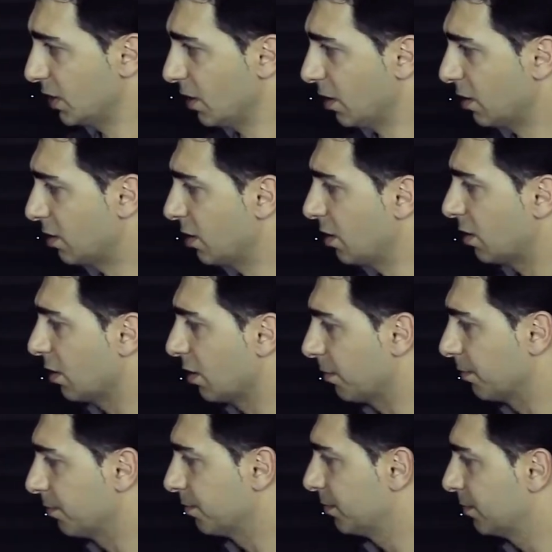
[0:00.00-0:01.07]
LED thing.
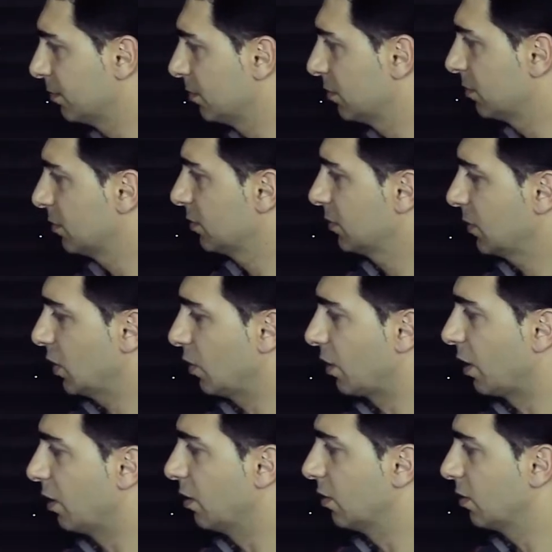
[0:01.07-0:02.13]

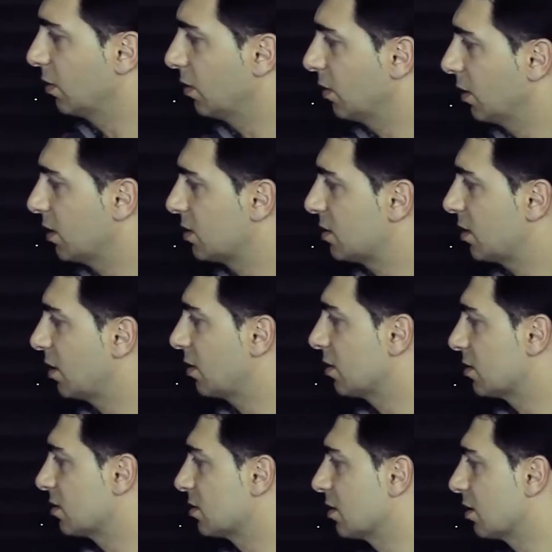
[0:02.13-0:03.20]
Okay, let's say
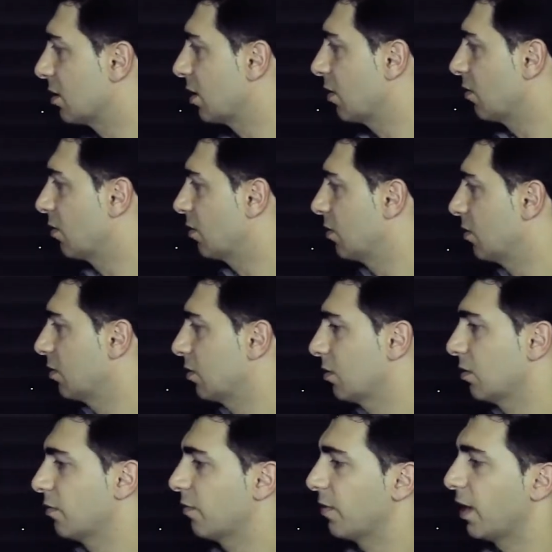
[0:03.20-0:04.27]
this is it now.
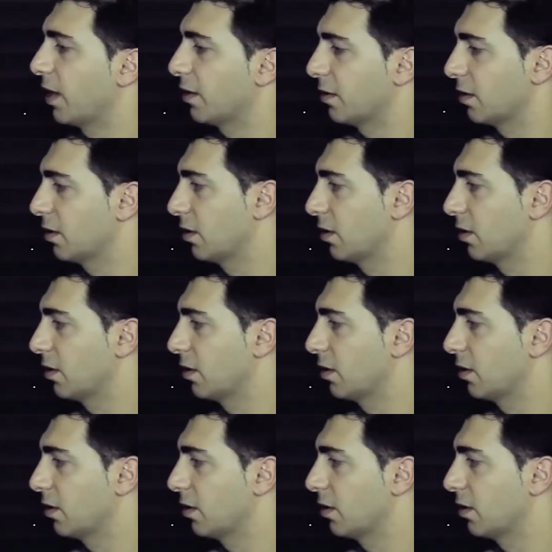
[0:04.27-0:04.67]
Flat.